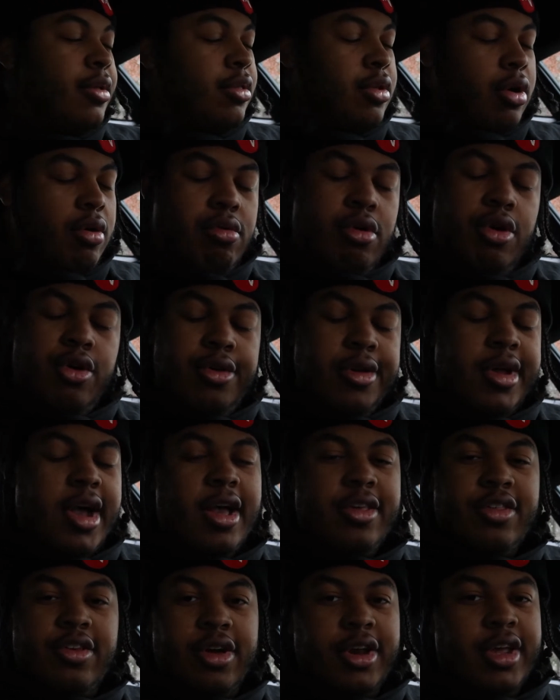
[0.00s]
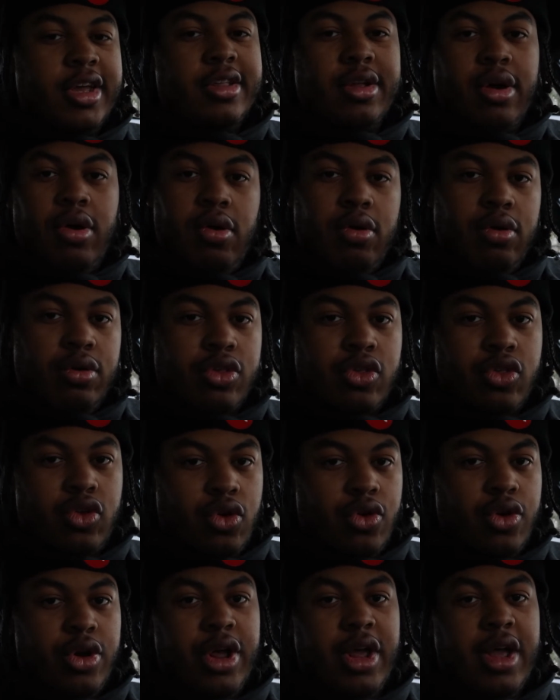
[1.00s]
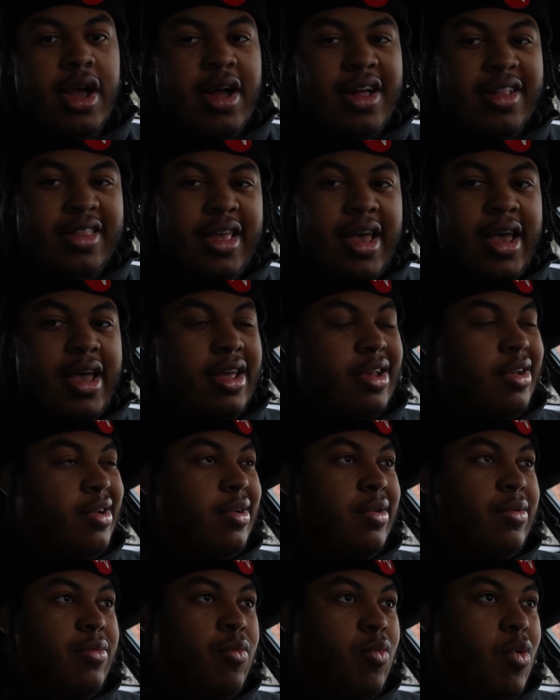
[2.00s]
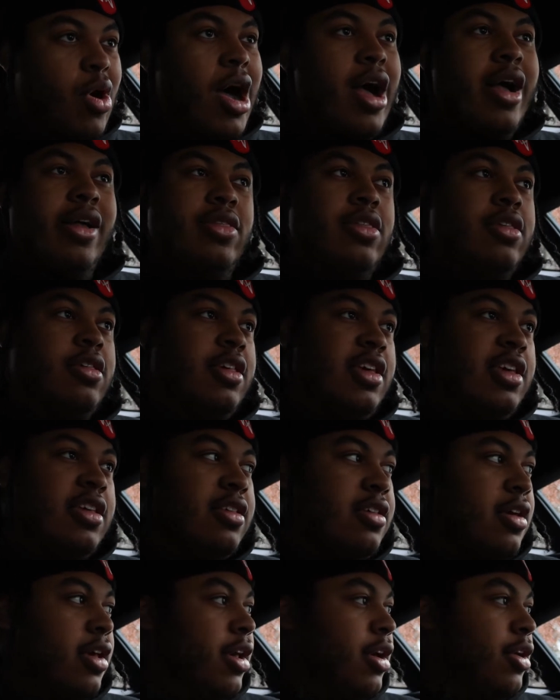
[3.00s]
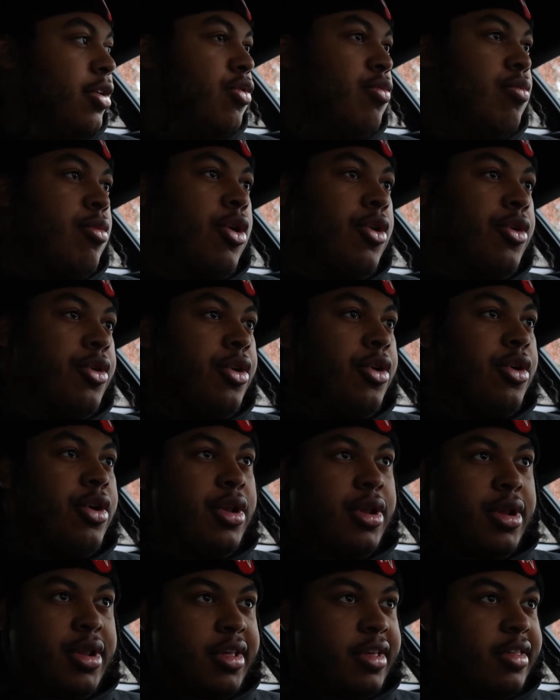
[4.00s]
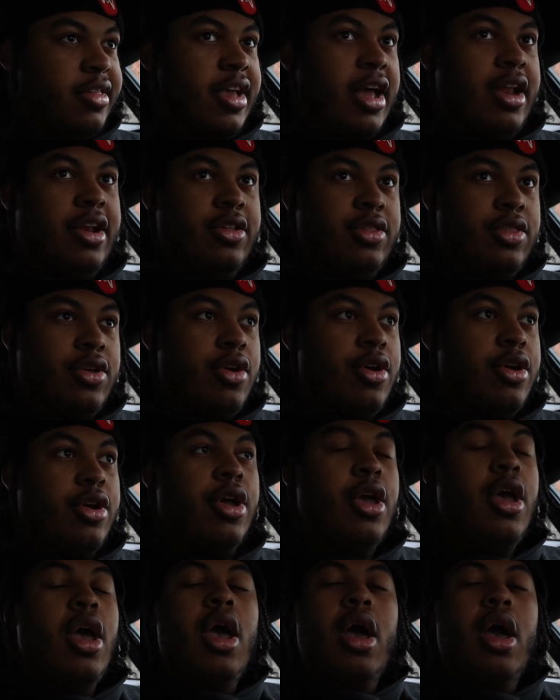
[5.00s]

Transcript: Don't worry, you guys are going to get the whole story on that and why the Z is getting a new motor and this, that, and the third.